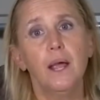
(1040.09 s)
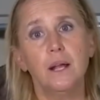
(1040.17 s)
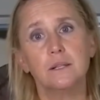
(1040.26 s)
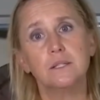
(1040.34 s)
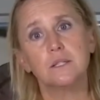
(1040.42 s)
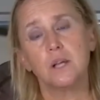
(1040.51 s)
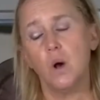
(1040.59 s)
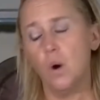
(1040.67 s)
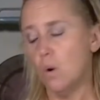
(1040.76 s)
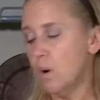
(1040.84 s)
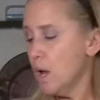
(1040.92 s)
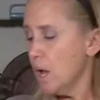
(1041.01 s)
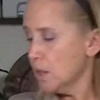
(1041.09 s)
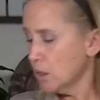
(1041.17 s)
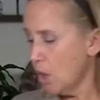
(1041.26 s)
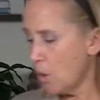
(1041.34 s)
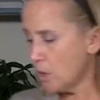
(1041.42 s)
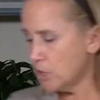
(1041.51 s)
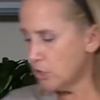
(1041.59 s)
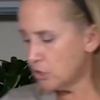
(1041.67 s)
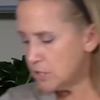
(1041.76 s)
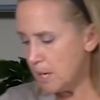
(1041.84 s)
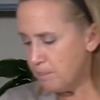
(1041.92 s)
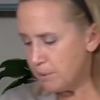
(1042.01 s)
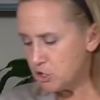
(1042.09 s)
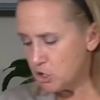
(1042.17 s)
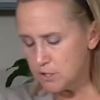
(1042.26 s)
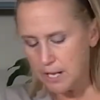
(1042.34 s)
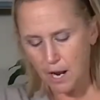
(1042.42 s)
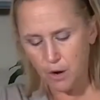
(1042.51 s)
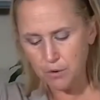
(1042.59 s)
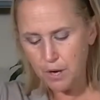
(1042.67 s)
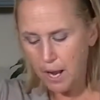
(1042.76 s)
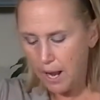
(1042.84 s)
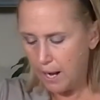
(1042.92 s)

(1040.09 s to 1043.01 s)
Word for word: And so lower your temperature down.